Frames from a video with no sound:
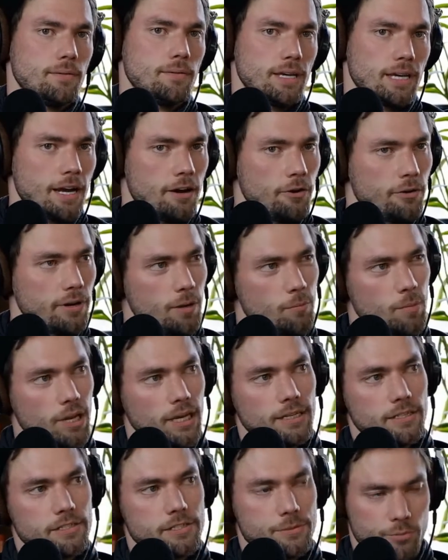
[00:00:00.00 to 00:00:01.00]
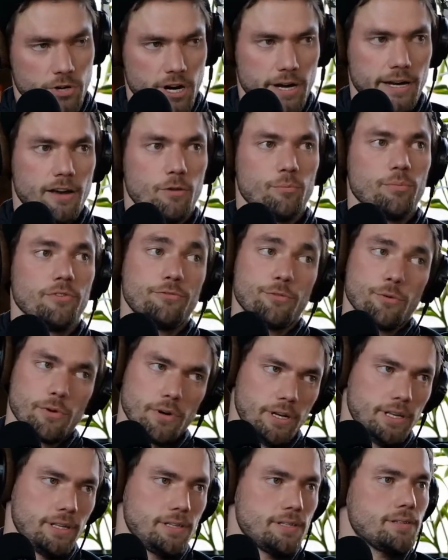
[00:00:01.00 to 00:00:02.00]
Like, how can I make it spread out
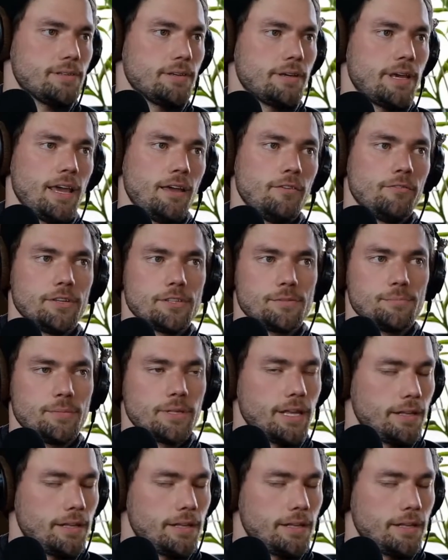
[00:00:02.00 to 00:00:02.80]
before it hits the canvas?